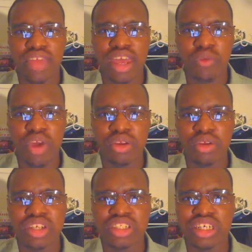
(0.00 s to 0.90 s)
And the way you
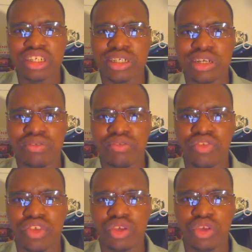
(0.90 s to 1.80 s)
do this is,
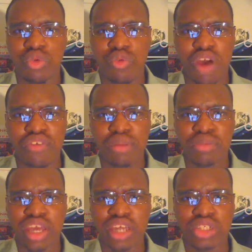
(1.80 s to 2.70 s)
you rev up
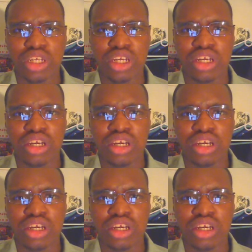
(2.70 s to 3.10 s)
the engine,